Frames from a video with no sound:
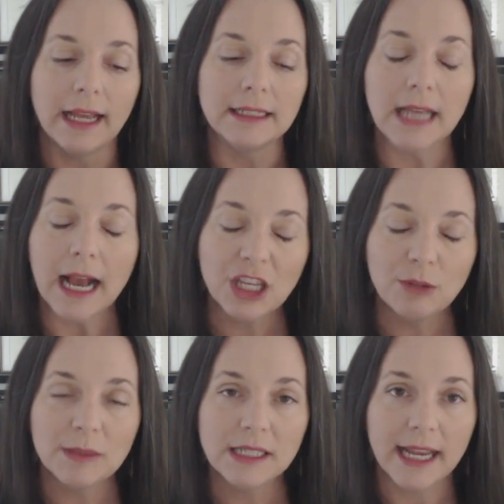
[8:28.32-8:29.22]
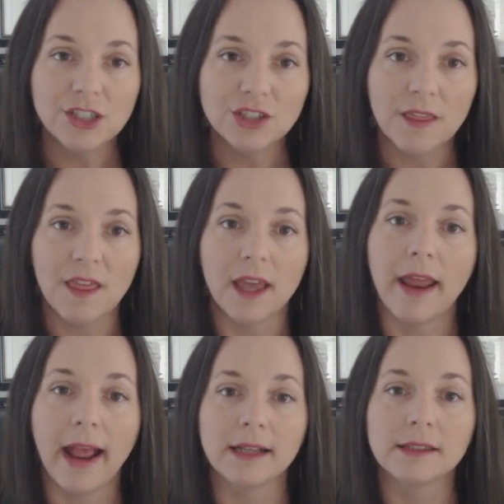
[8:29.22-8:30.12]
and documentation
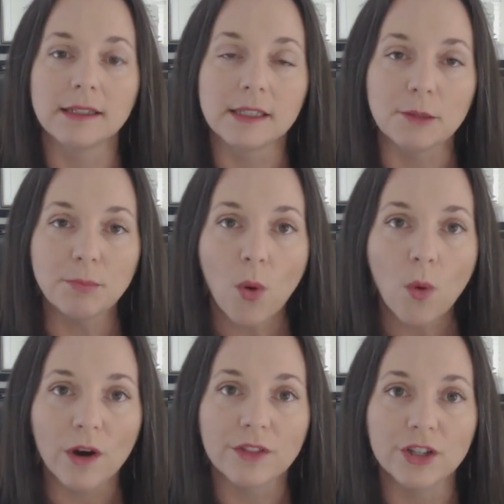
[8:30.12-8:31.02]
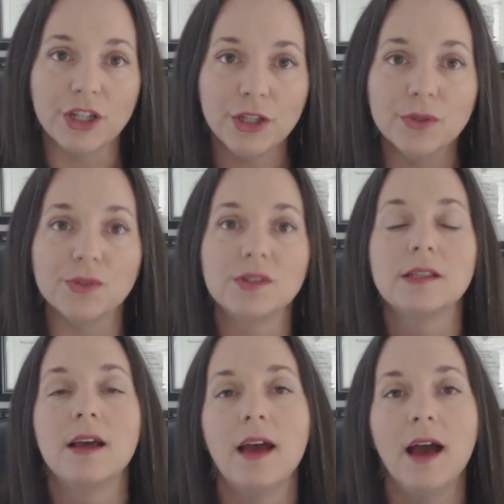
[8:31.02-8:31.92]
then has to support the
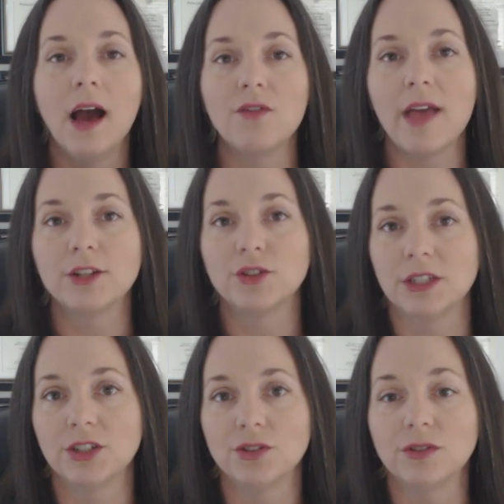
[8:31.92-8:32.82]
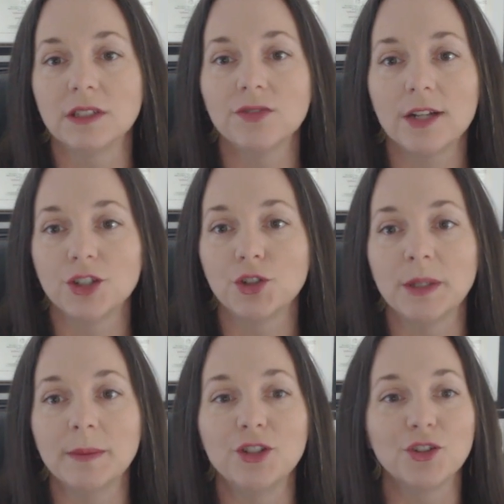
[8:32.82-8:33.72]
use of that traditional dysphagia
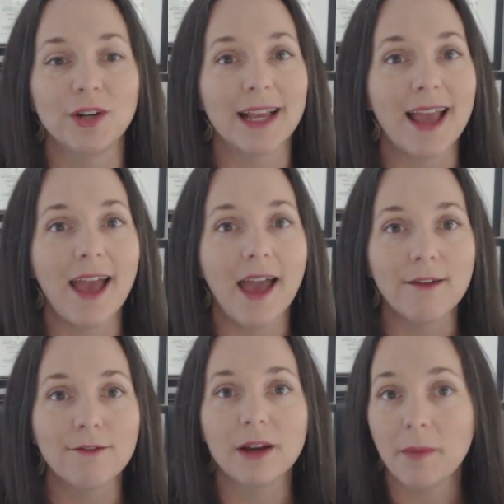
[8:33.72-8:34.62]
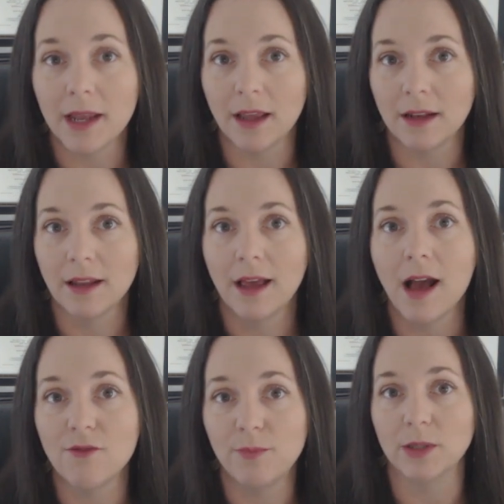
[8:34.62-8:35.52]
treatment during every minute
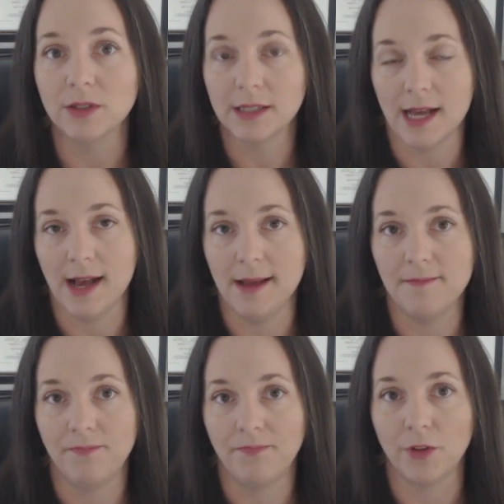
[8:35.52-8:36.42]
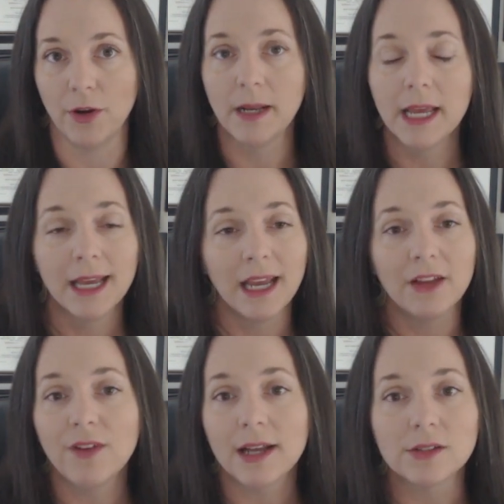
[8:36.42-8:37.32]
of billed time. All right,
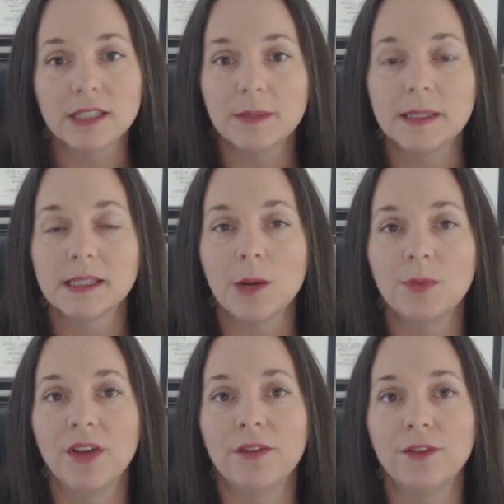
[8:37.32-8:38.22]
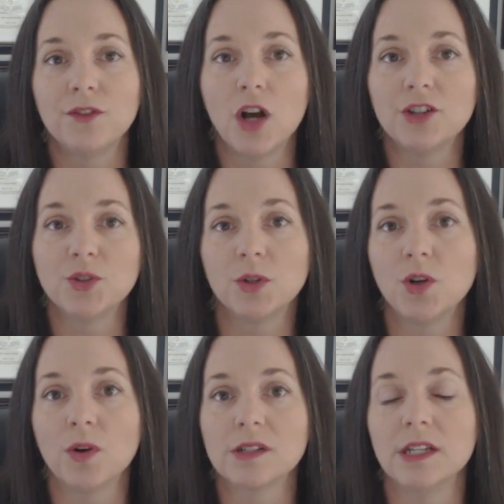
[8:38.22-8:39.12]
and vital stim itself, if you've gone to a
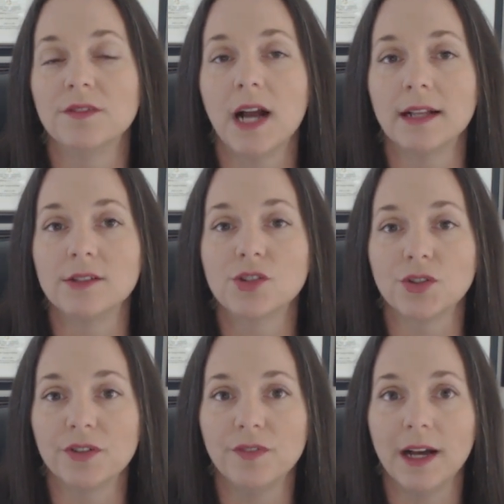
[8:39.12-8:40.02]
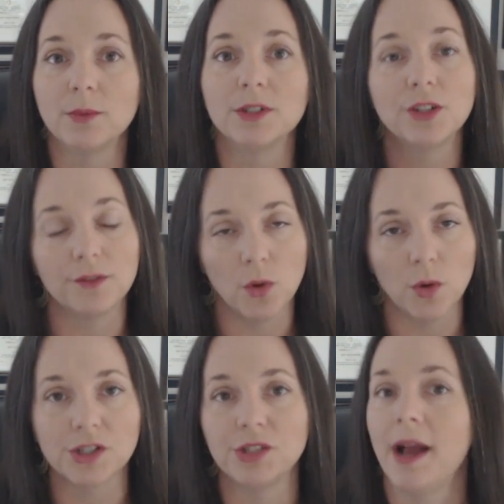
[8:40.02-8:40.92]
course and have gotten certified, which of
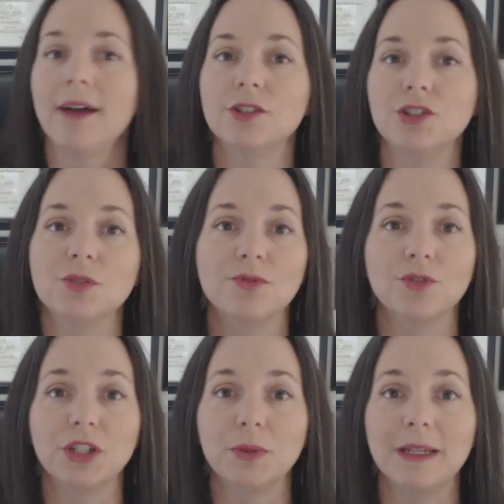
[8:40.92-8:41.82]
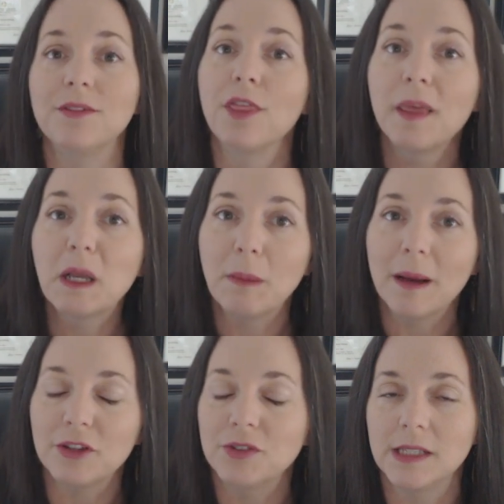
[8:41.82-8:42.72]
course you have to do before you even think
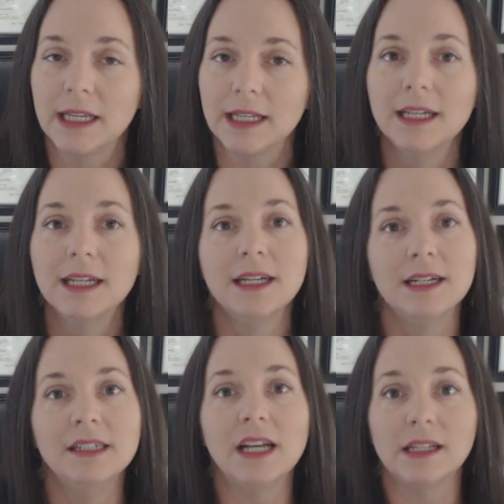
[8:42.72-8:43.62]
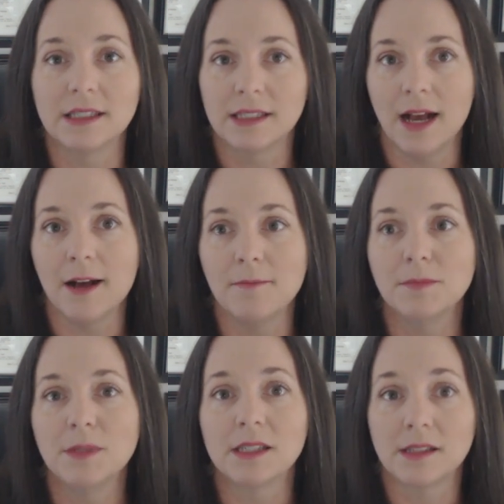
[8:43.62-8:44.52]
about using it, does
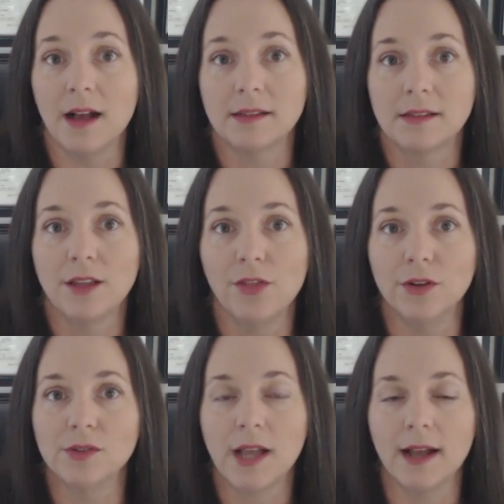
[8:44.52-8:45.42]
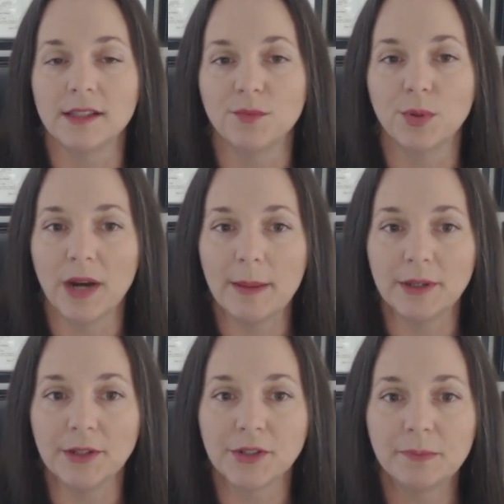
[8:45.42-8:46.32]
discuss those kinds of
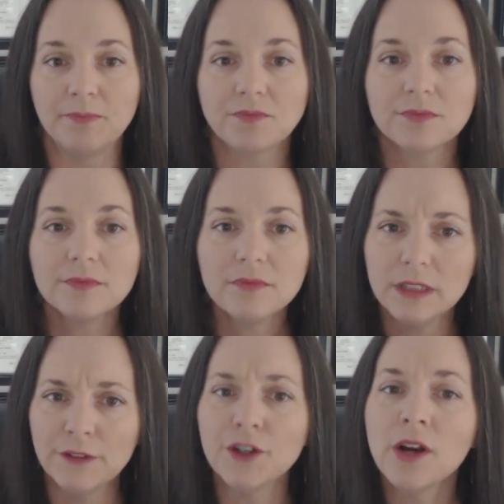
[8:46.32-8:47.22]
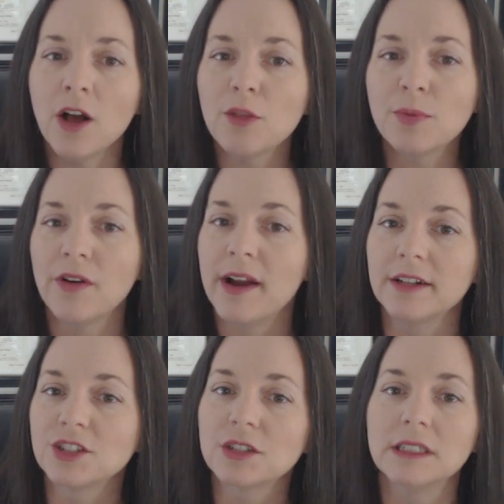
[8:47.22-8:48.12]
parameters. If you're a Health Pro
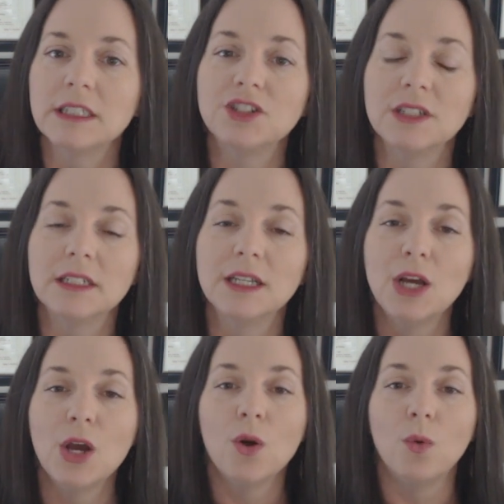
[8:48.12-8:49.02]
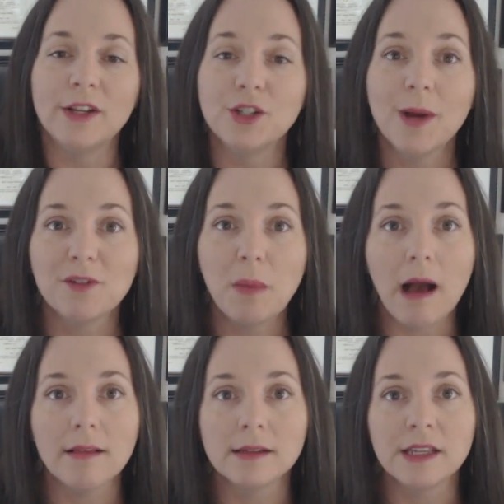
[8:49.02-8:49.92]
Heritage clinician, we do have a
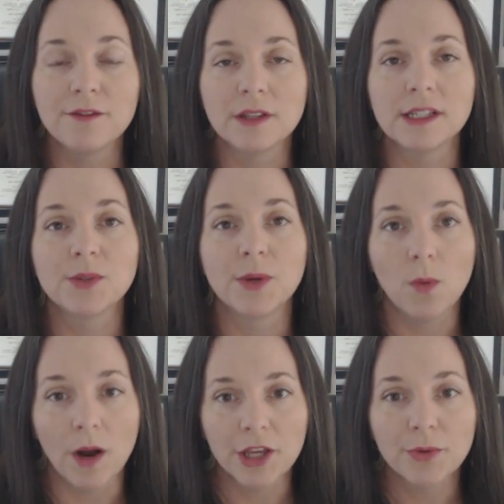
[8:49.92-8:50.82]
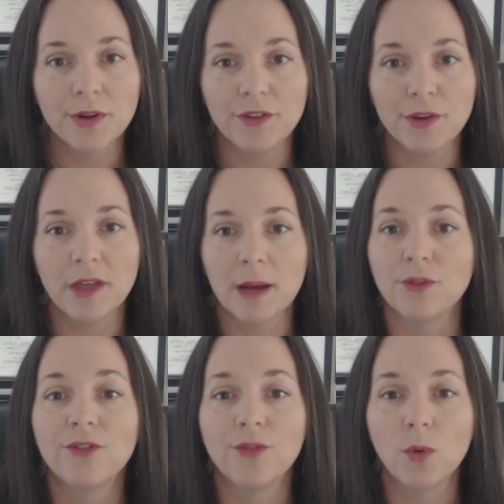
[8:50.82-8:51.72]
policy for this, so we want you to review that
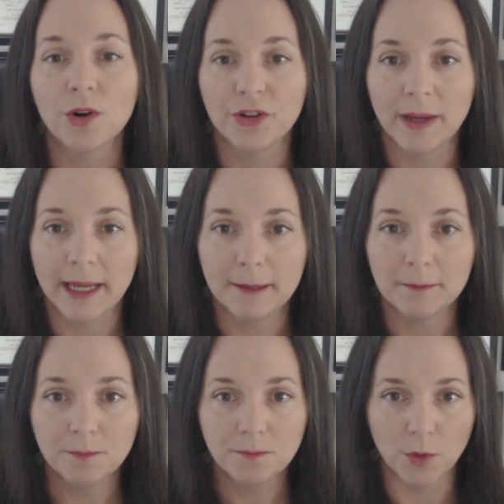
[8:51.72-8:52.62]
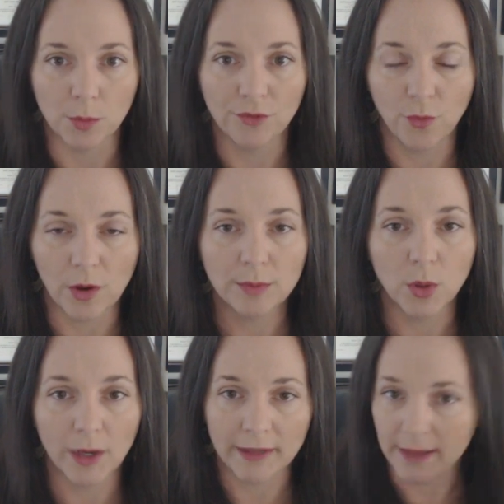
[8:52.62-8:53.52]
before doing it or before
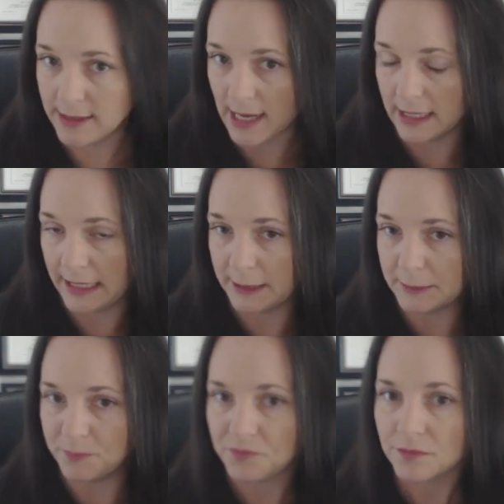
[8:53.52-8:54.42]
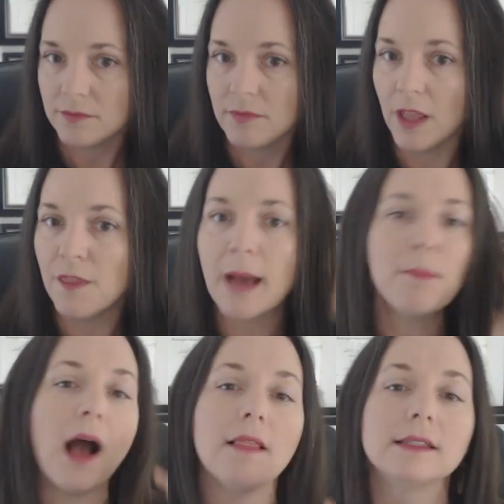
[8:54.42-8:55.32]
employing that technique. That
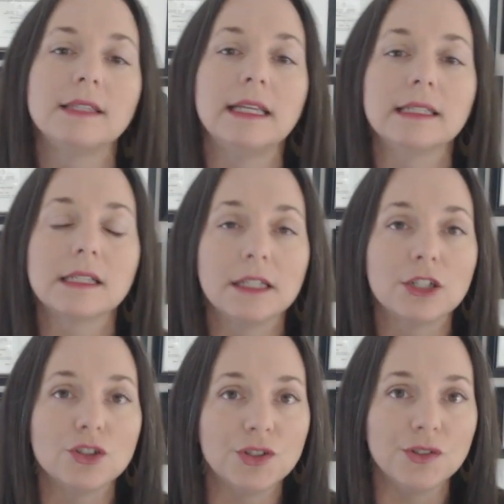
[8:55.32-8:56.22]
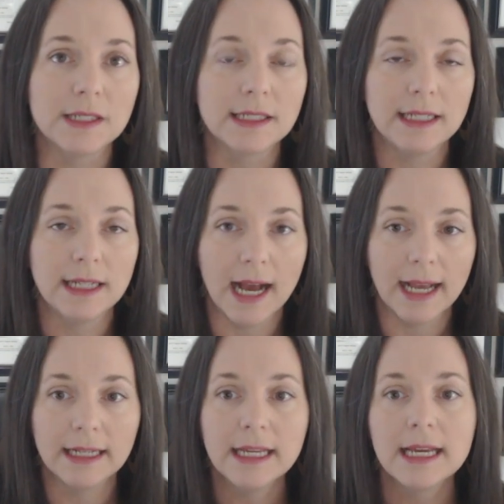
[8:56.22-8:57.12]
policy is Clinical
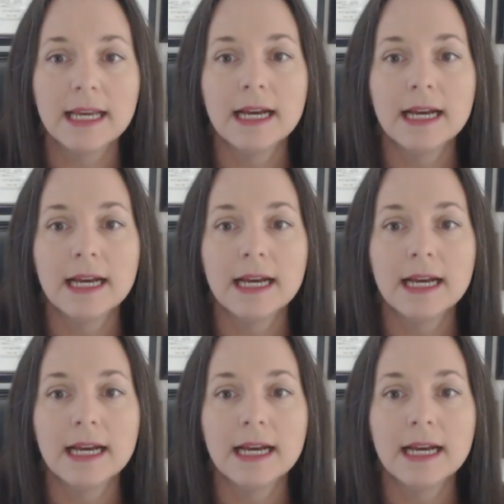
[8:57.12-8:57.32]
269.